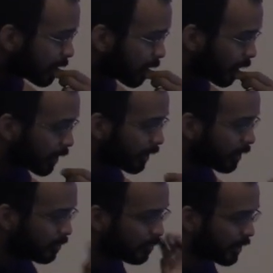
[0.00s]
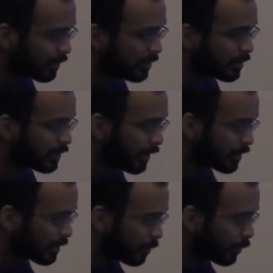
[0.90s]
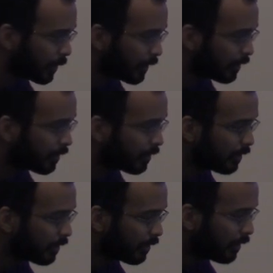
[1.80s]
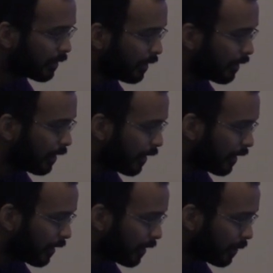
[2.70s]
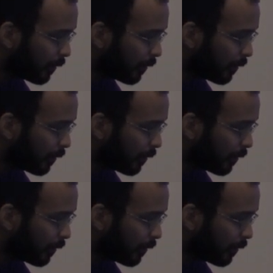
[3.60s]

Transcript: the target, you basically just set its set point. Uh,